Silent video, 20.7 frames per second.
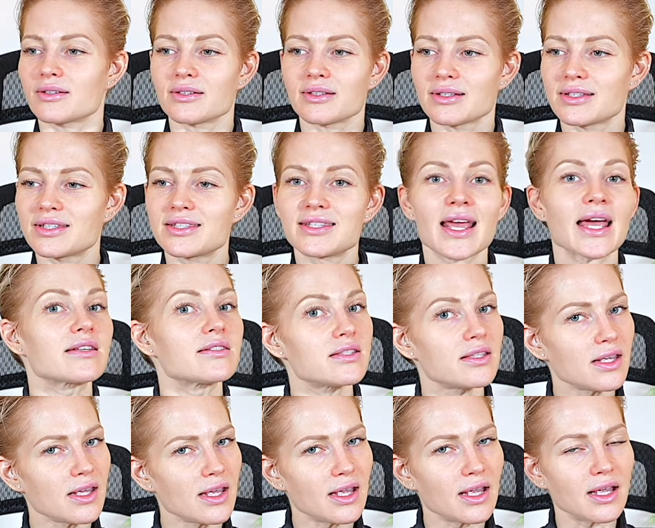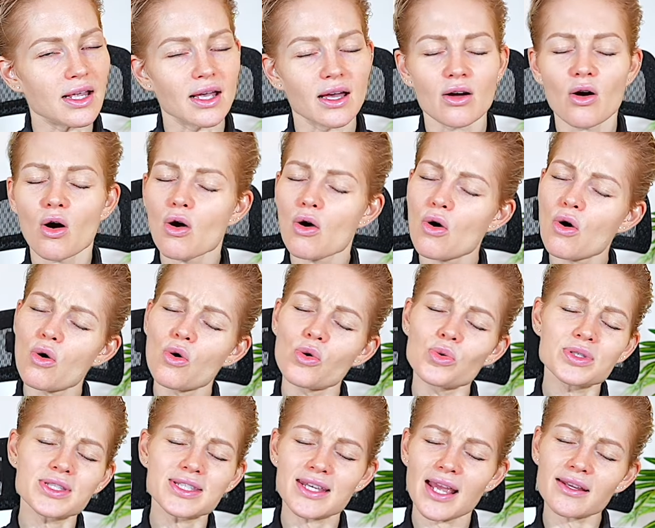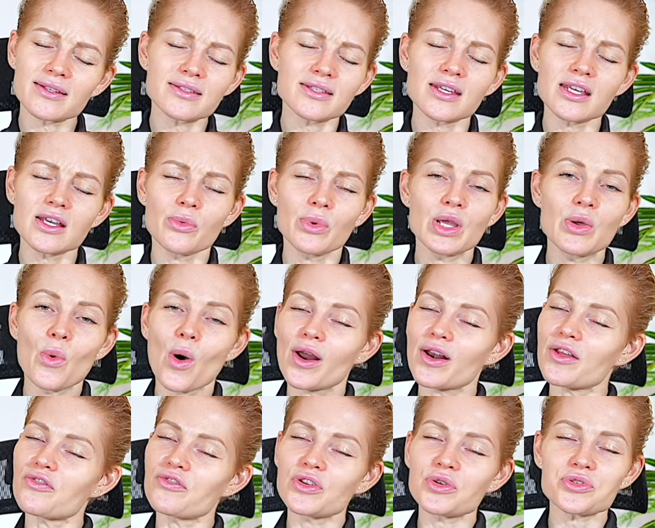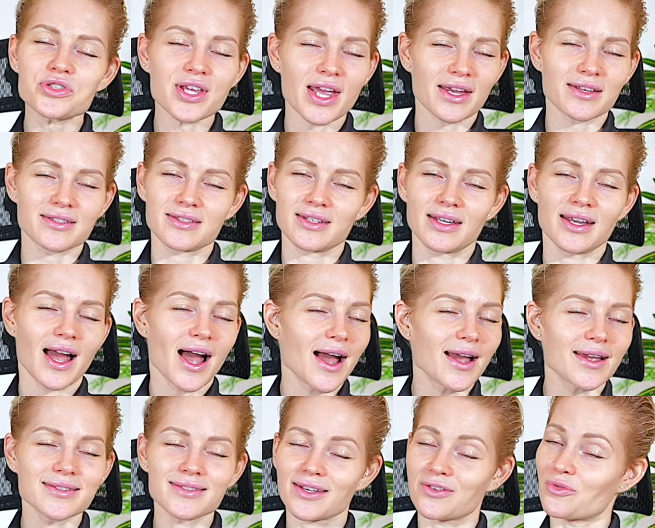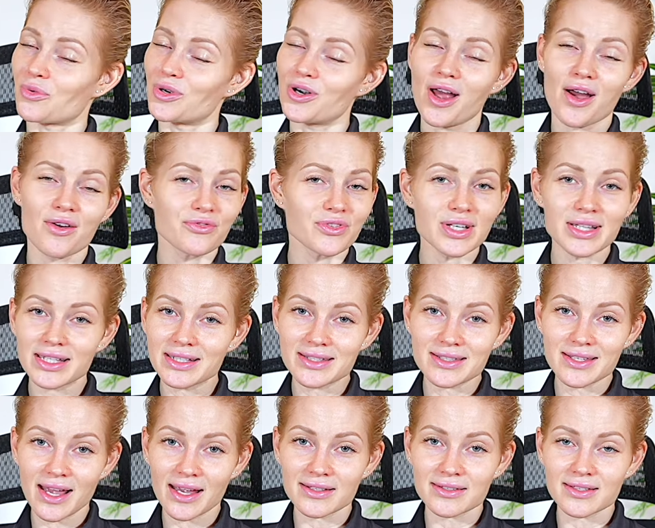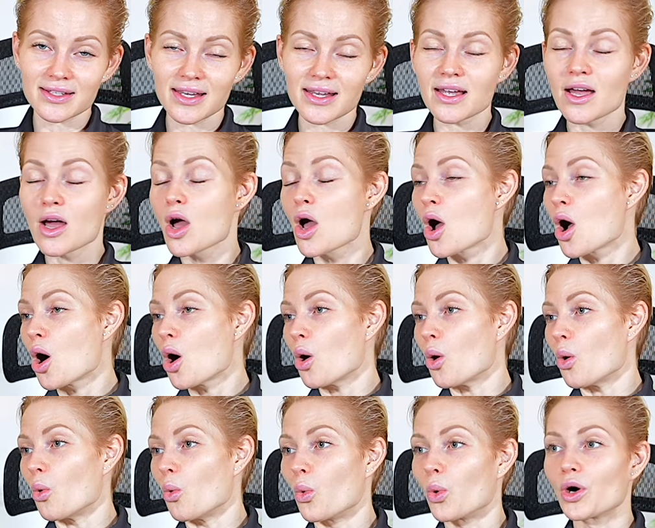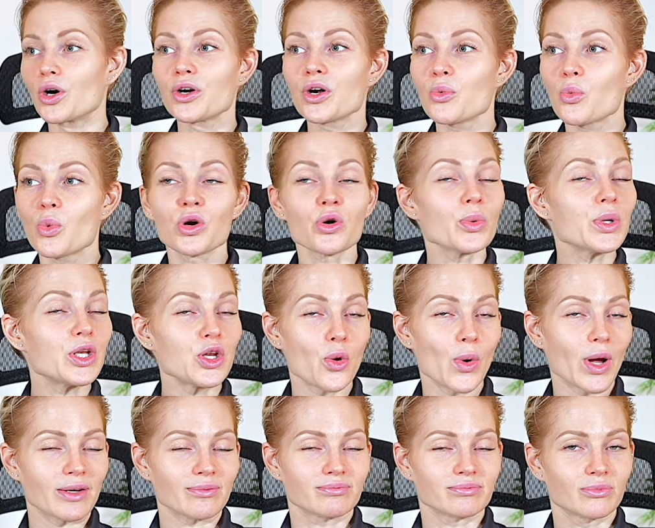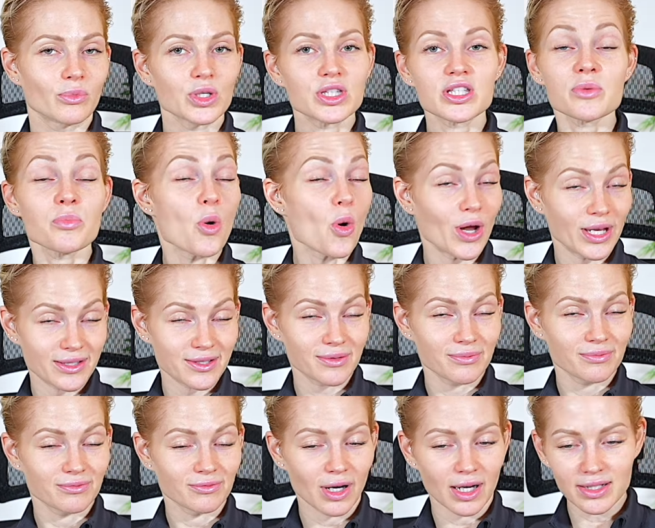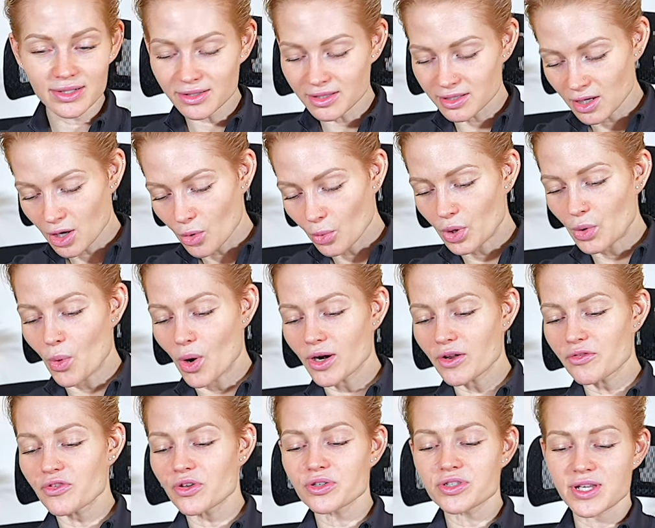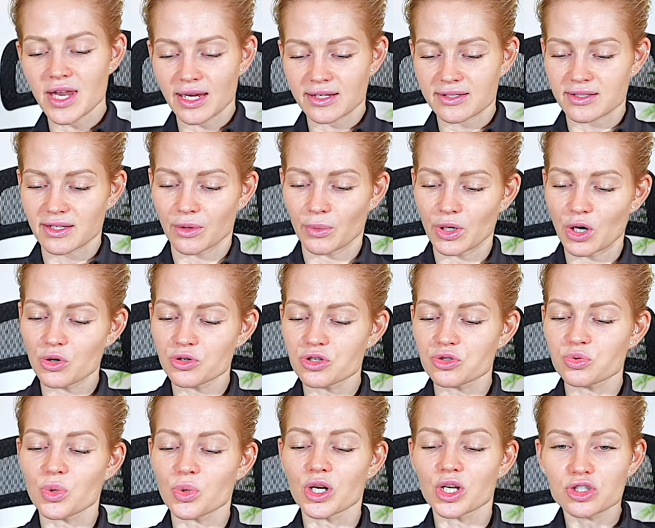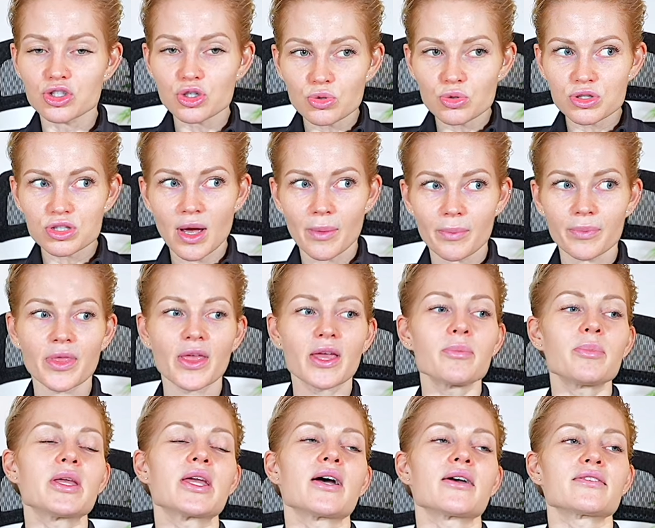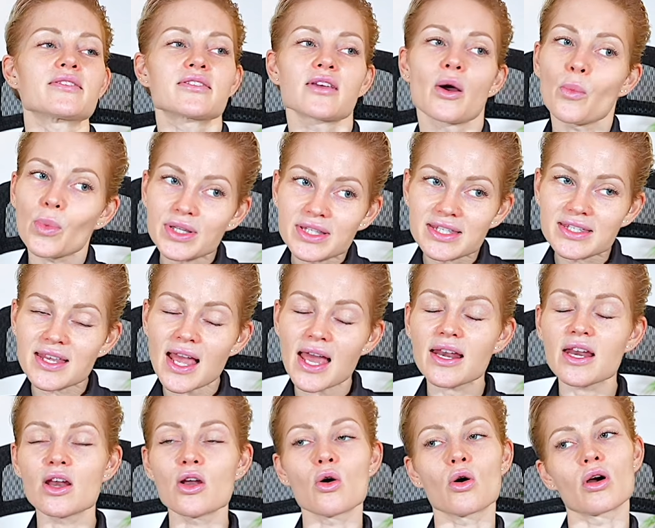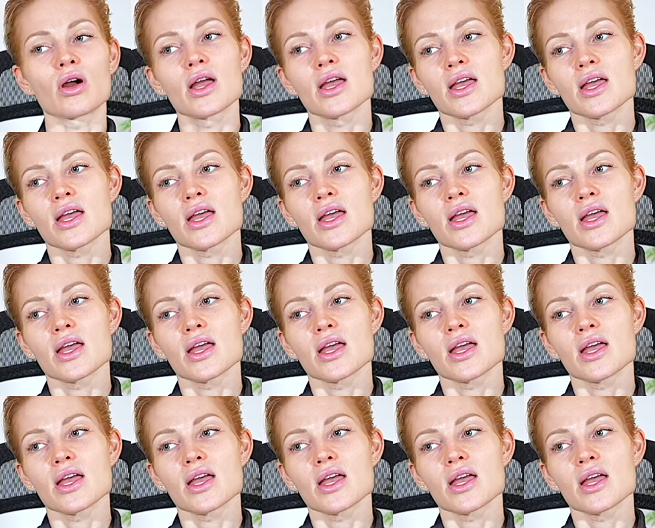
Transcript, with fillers: sexy. Oh, sexy. We want to feel sexy, guys. If we're not feeling sexy, we're, what are we doing? What's the point, right? We want to feel sexy. We don't just want to do something because someone said it or